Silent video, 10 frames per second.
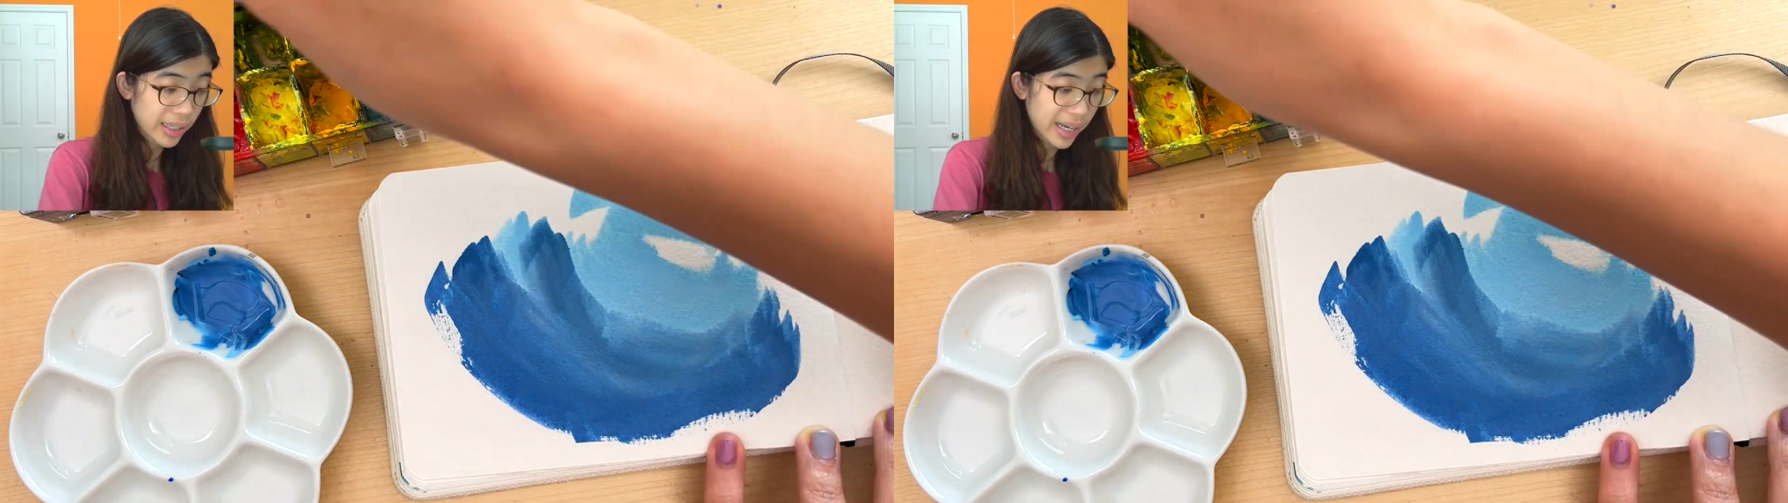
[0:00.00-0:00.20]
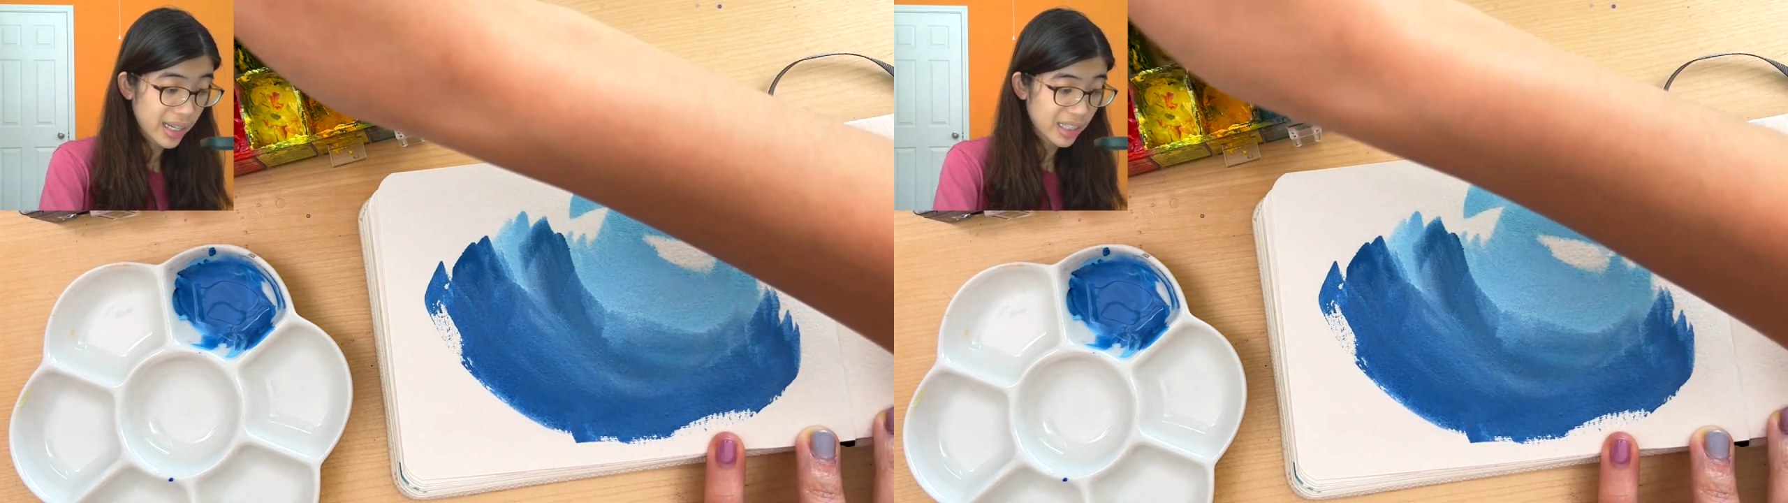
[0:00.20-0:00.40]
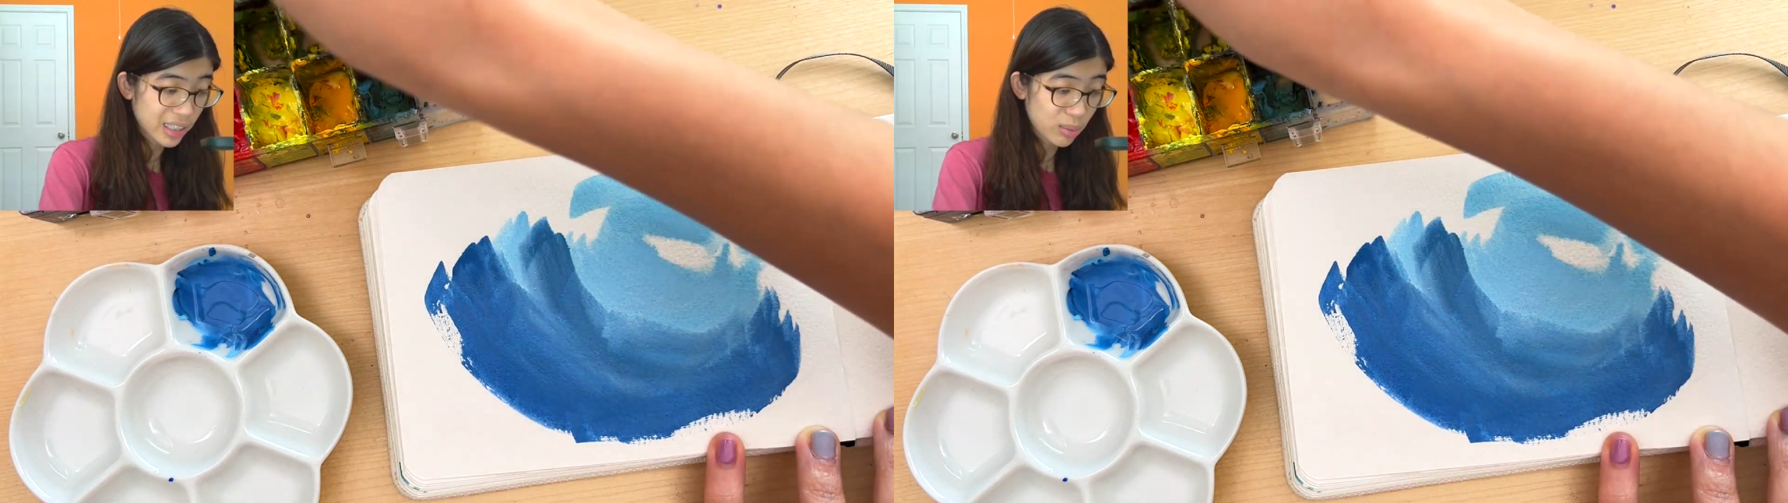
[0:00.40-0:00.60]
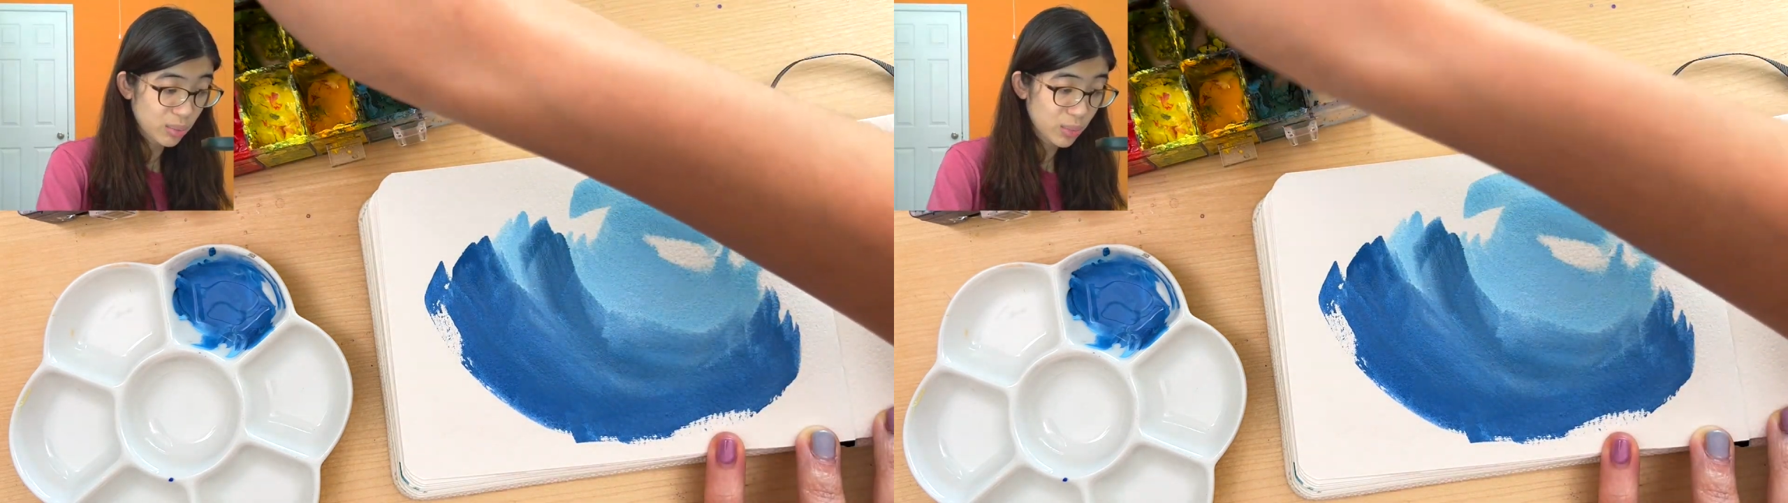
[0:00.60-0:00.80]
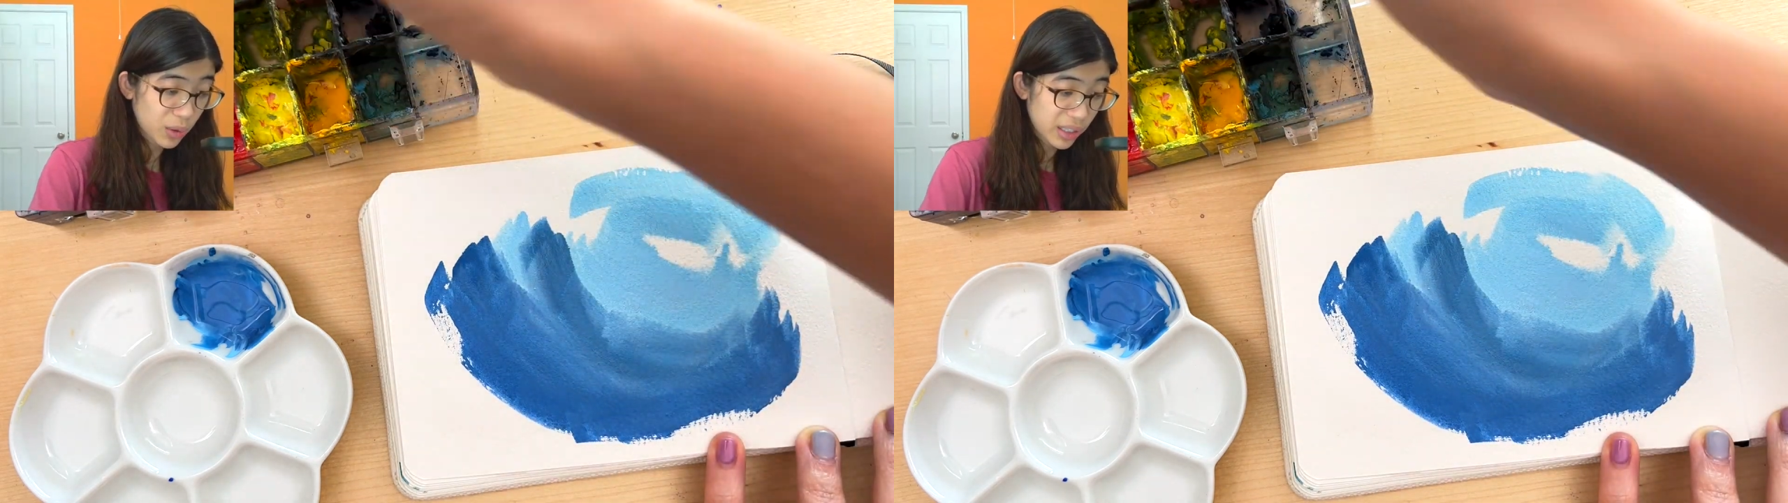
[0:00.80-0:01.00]
Adding
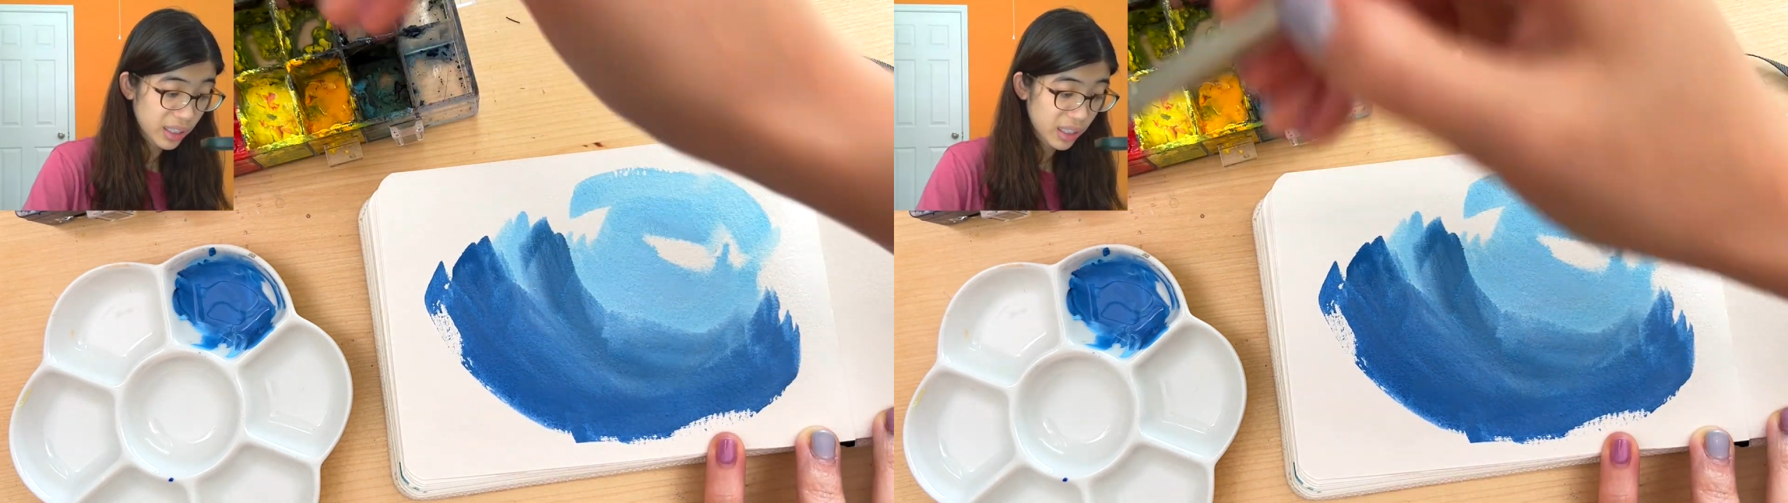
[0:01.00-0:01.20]
some more